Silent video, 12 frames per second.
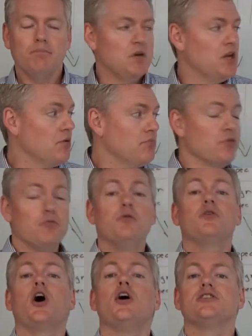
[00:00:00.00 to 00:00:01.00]
you know, the
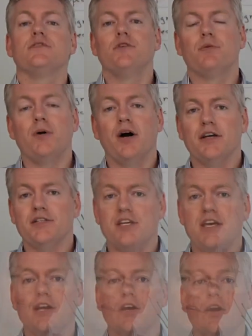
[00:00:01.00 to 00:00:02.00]
root cause of your bug is
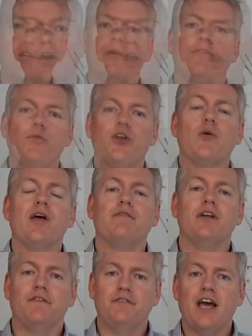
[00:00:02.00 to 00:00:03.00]
here. If we don't have
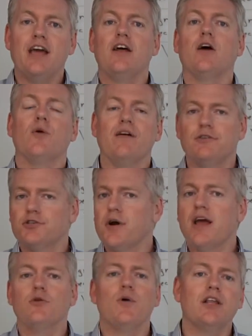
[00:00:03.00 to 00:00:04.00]
enough data or we haven't
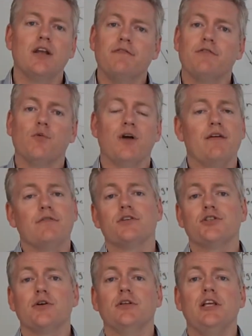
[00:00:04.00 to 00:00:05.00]
trained well enough or whatever,
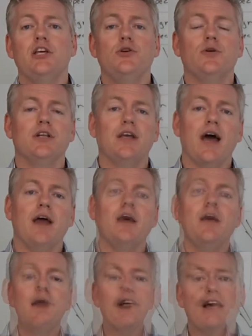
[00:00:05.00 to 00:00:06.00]
certainly you could get
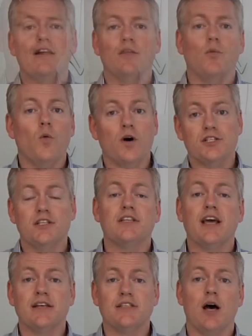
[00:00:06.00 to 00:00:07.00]
data that wasn't as